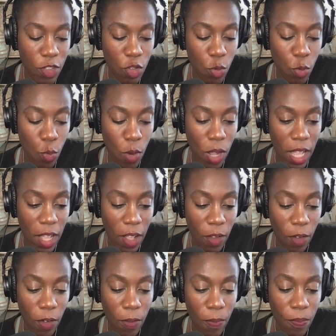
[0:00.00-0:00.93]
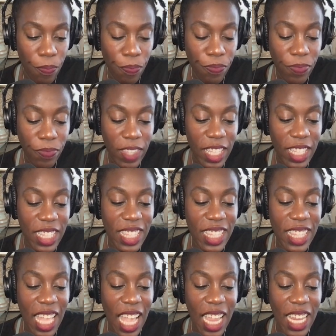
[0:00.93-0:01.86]
12 is
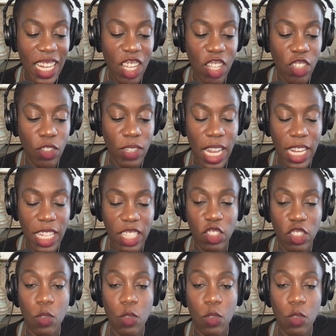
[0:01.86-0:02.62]
996.